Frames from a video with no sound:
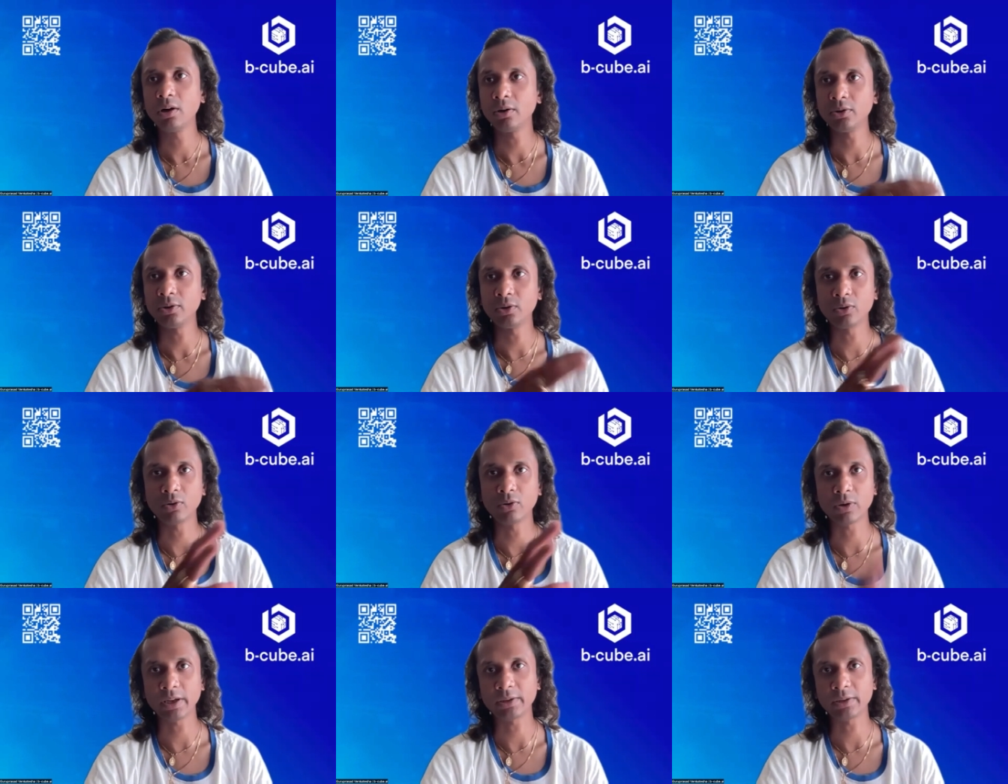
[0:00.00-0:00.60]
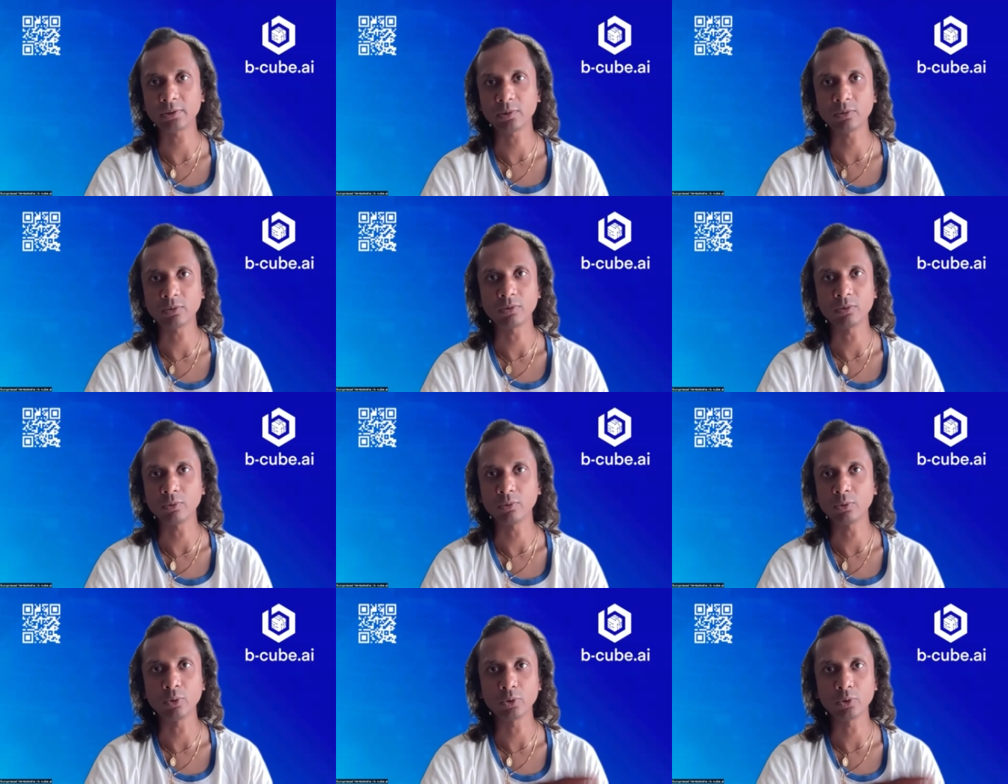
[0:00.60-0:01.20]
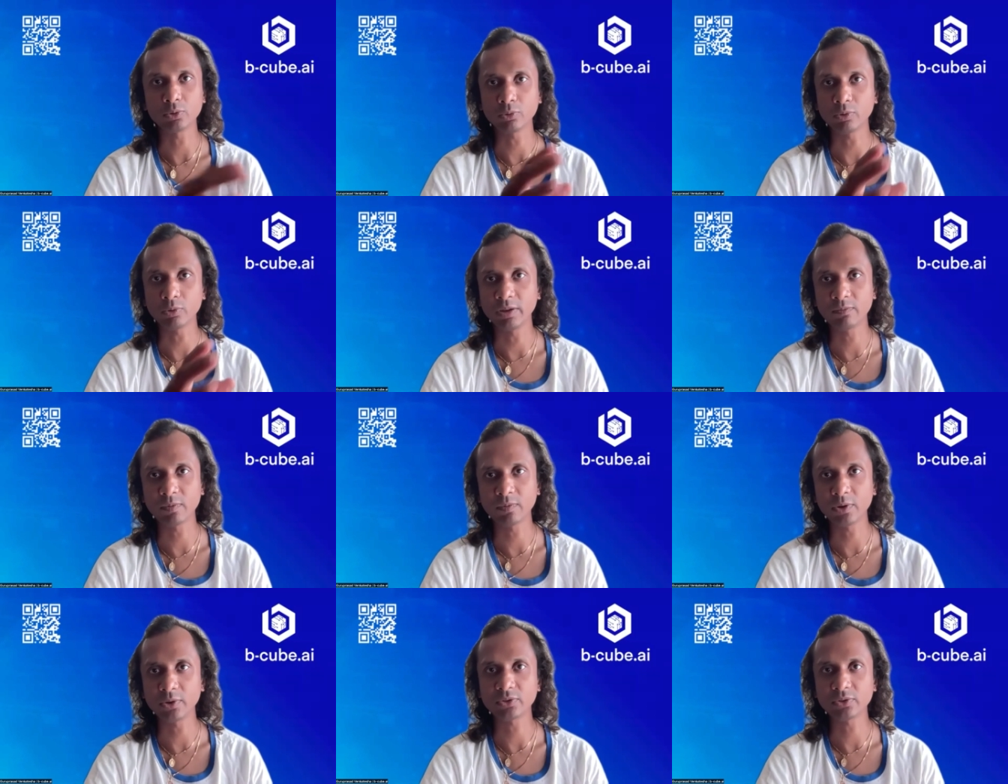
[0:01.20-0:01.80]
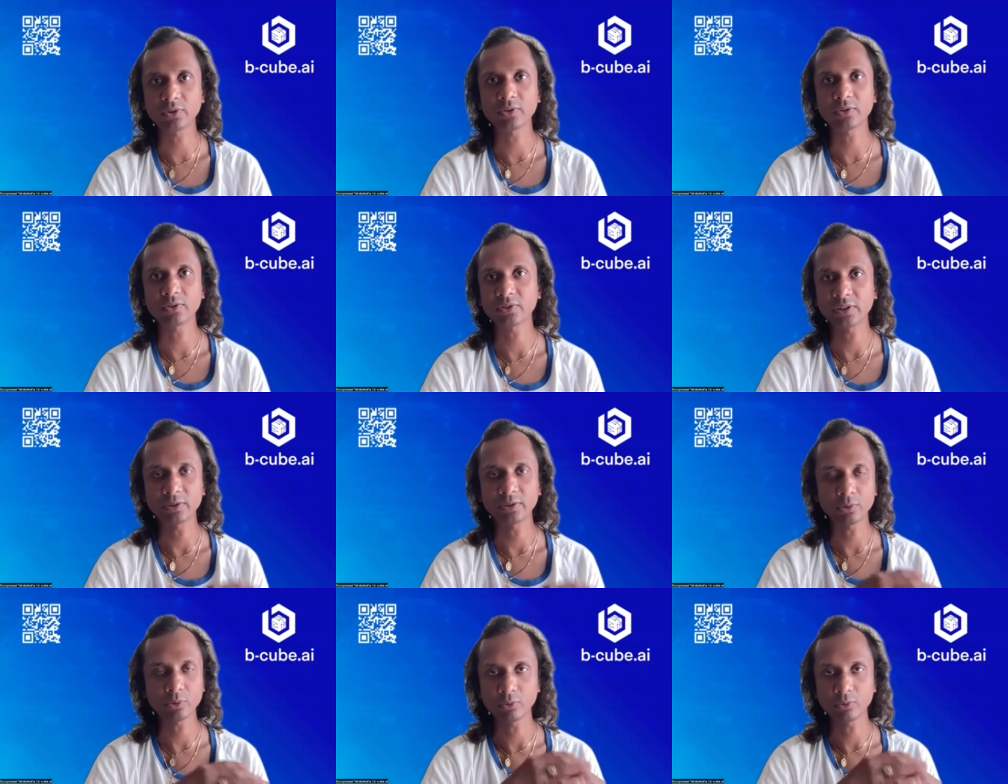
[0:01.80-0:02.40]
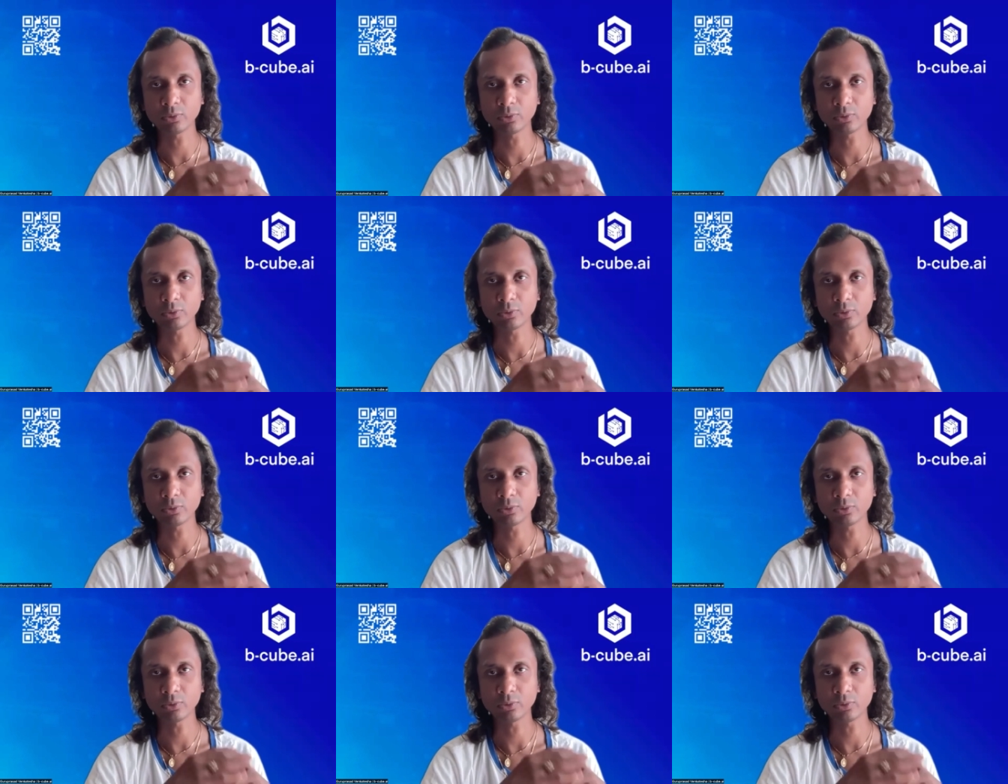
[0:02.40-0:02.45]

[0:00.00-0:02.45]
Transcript: you know like to go to influencers and